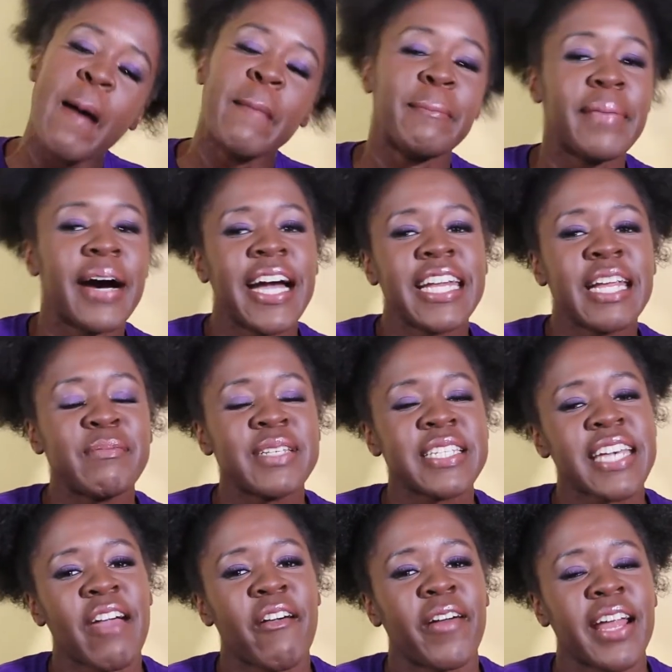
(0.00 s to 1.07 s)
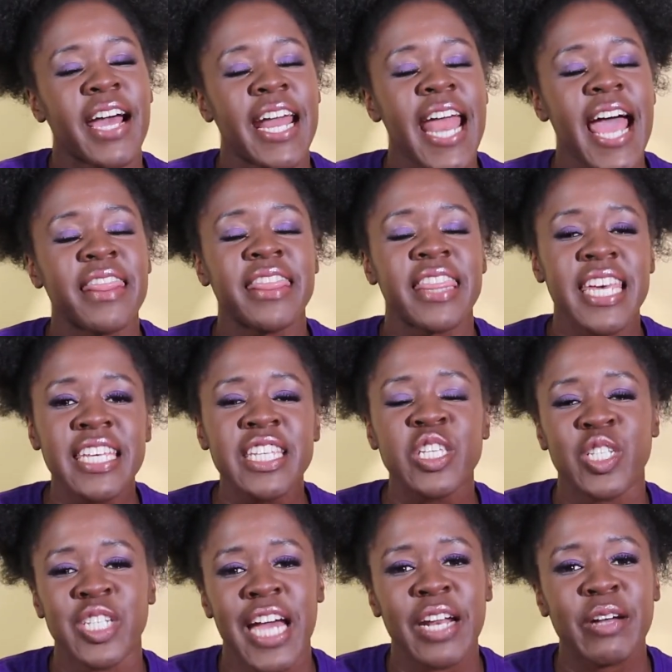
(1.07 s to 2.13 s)
my name is Caroline and this
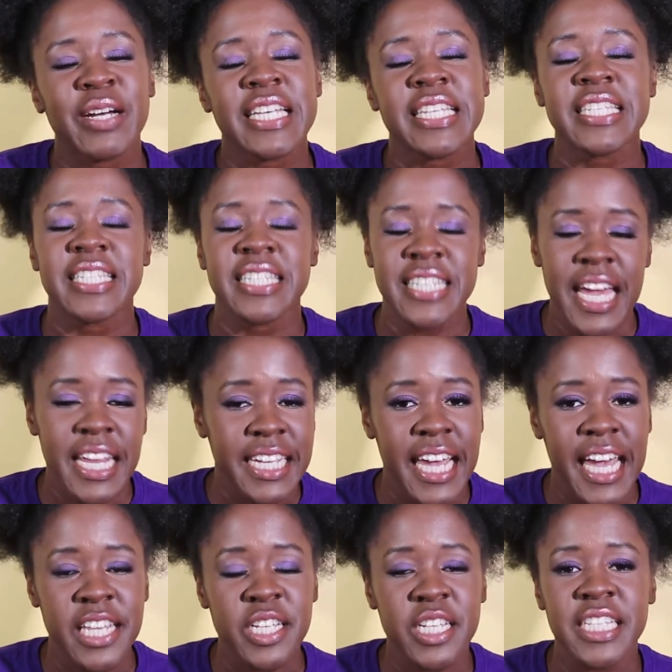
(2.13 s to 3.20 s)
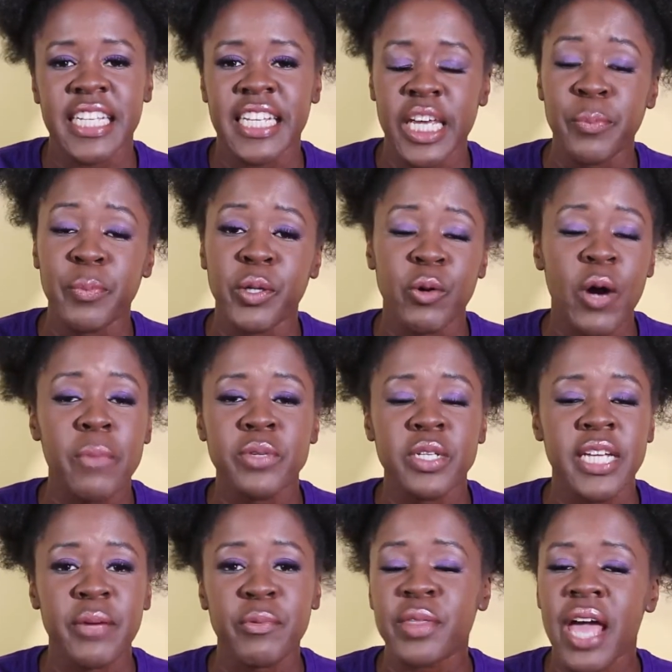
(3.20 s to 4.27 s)
channel is dedicated to keeping you up to
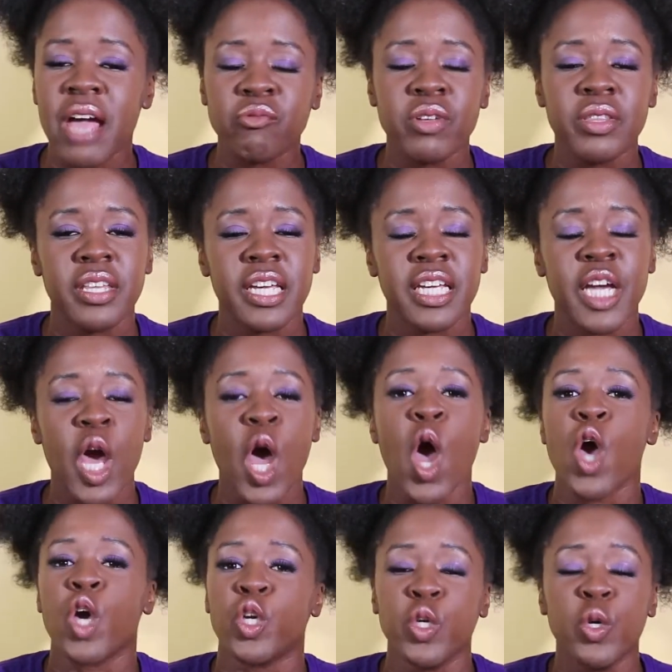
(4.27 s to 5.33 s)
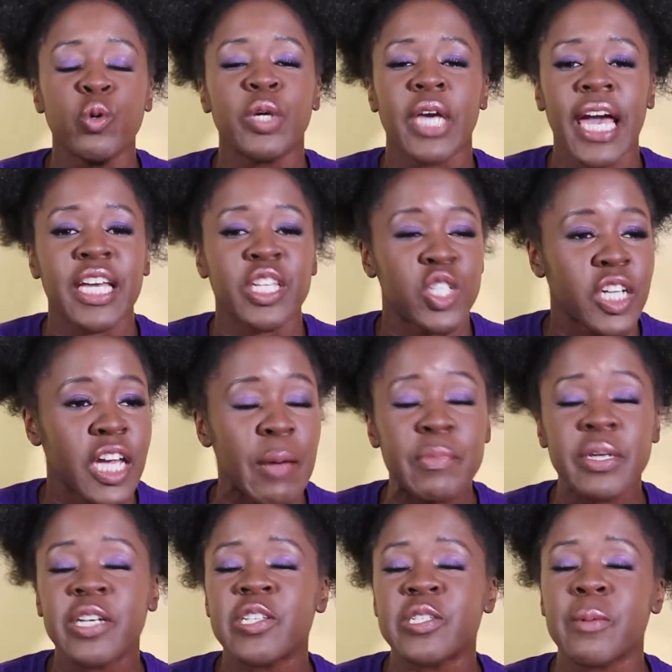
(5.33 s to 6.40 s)
date with everything UK cheer,
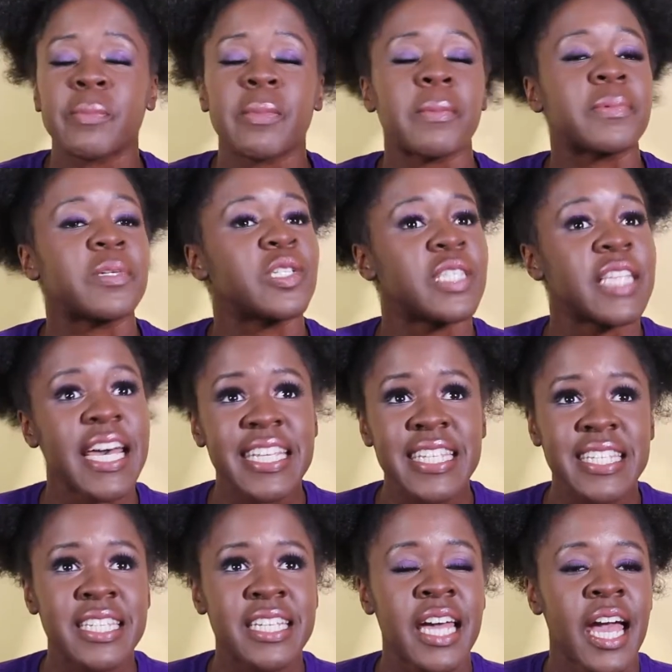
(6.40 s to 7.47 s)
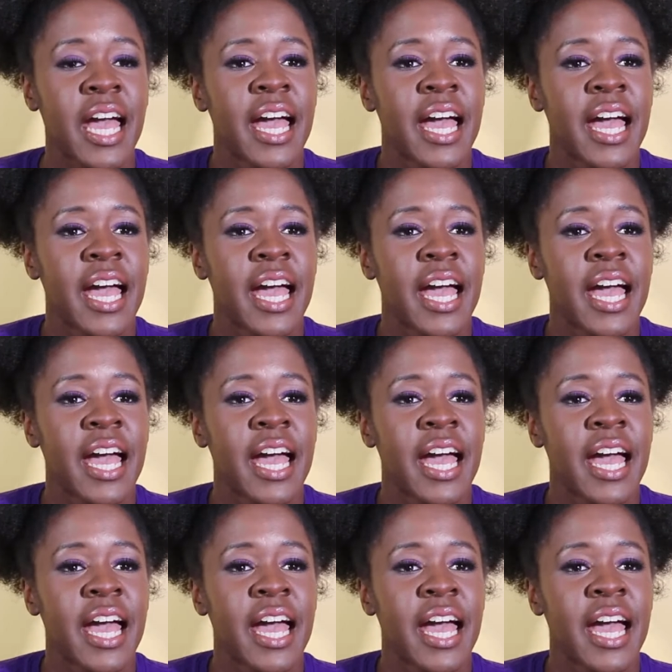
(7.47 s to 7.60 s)
because I'm obsessed.